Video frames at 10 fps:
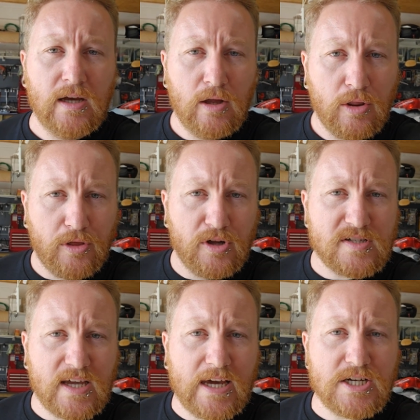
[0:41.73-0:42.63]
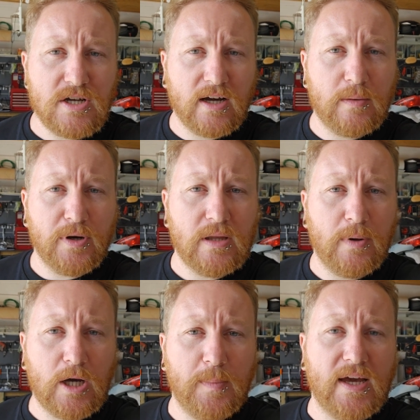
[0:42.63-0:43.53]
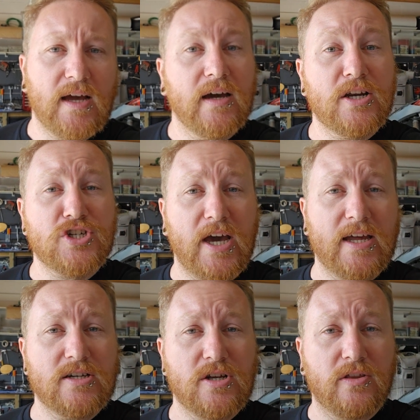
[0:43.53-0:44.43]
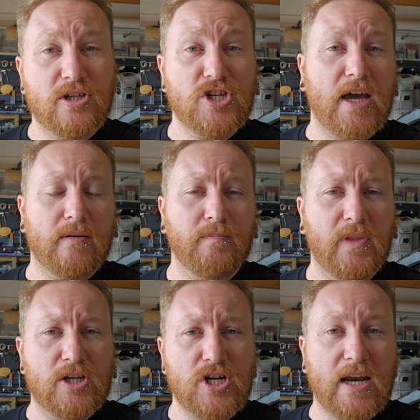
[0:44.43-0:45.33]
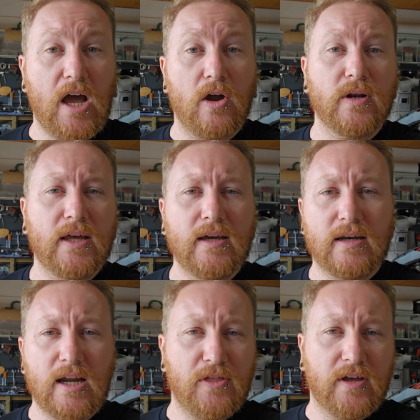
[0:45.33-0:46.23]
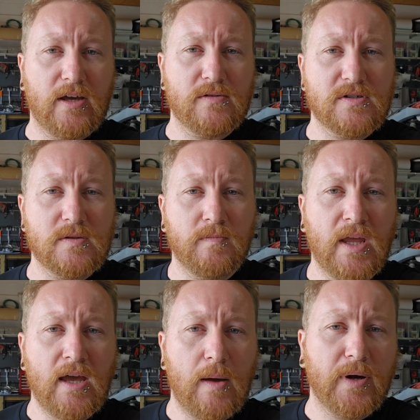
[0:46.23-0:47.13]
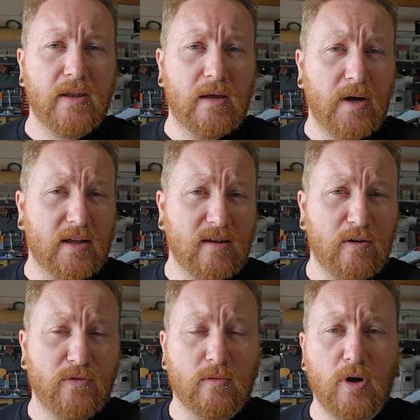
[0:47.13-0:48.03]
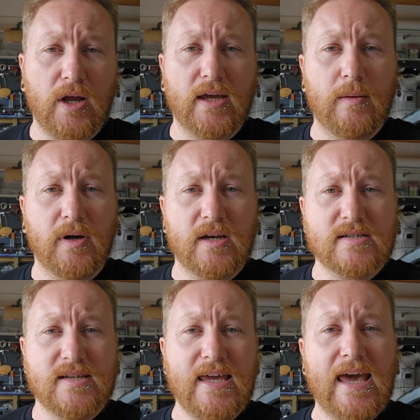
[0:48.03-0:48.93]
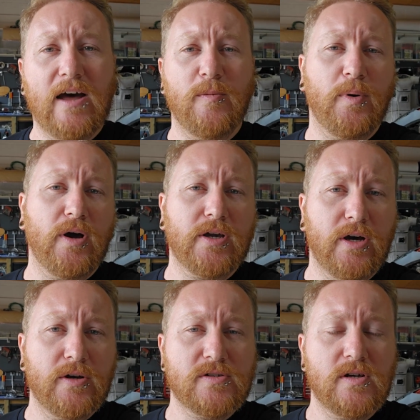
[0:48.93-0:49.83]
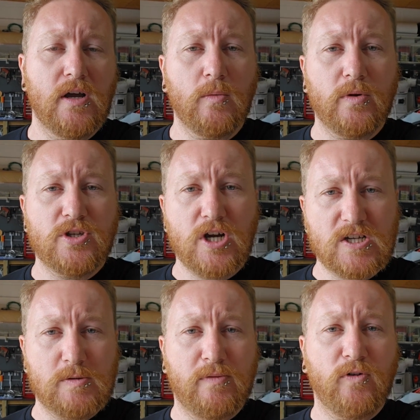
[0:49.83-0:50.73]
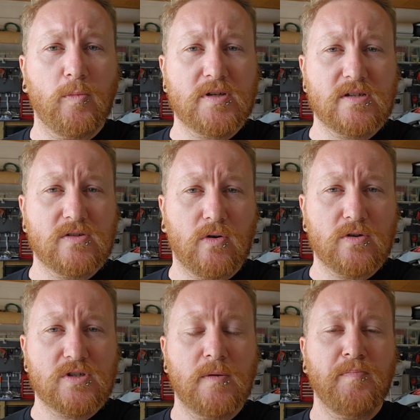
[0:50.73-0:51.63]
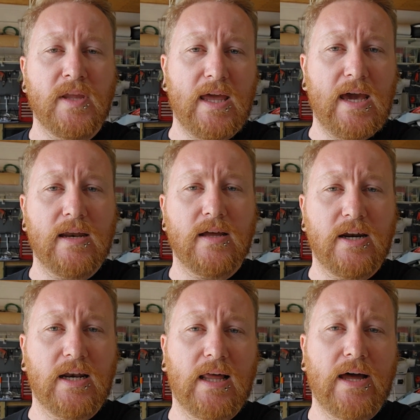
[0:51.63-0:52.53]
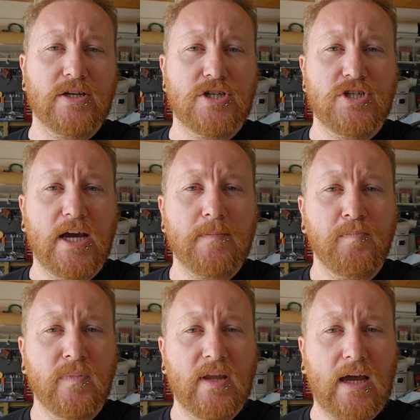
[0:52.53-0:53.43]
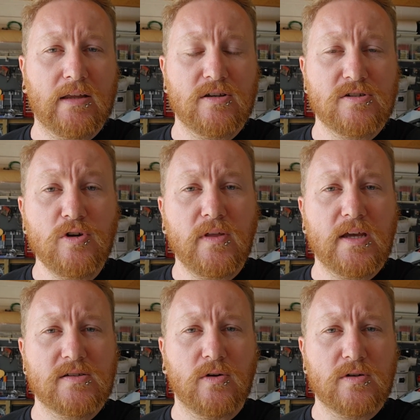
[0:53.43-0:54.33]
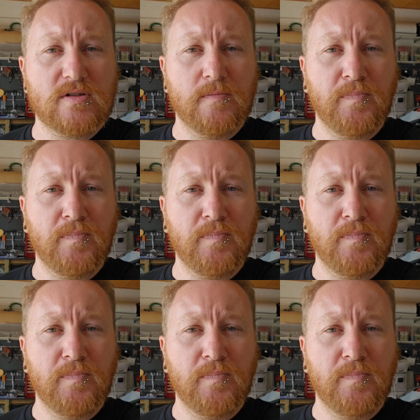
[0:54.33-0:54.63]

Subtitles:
Third stage, I'm going to bring the bike back. I'm going to change the jet only and nothing else. Then I'm going to take it for a ride again. We're going to see how the bike goes with just a performance exhaust and an enlarged jet to suit the exhaust.